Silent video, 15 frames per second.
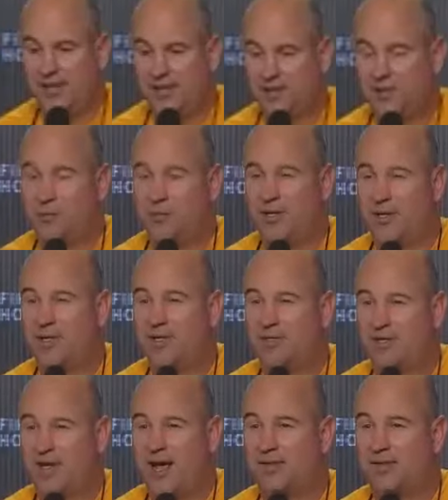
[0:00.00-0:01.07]
a little bit against
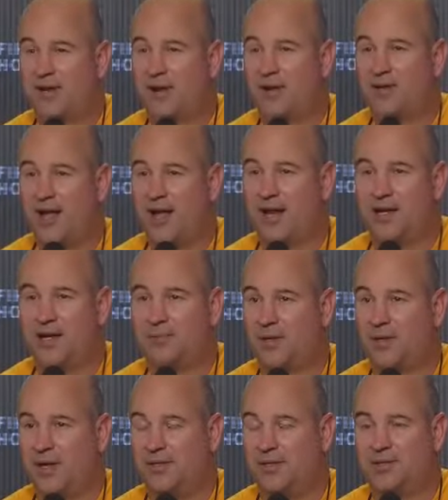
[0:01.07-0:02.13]
South Carolina. He
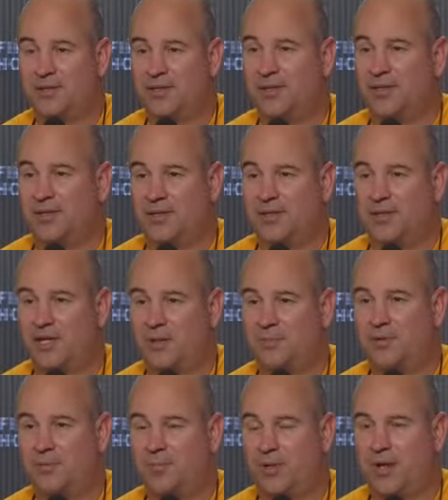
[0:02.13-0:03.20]
played a
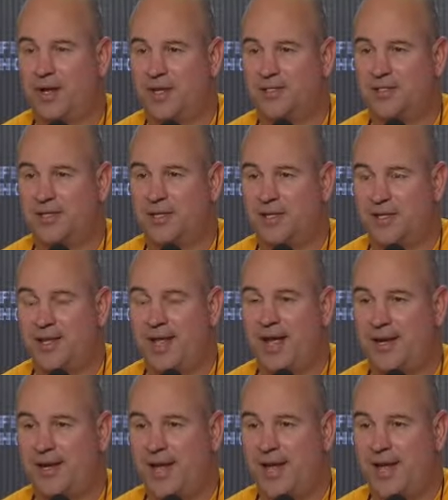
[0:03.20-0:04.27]
couple of plays in
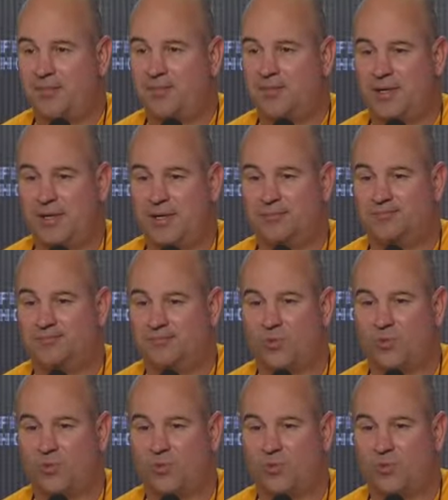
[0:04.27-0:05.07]
that game.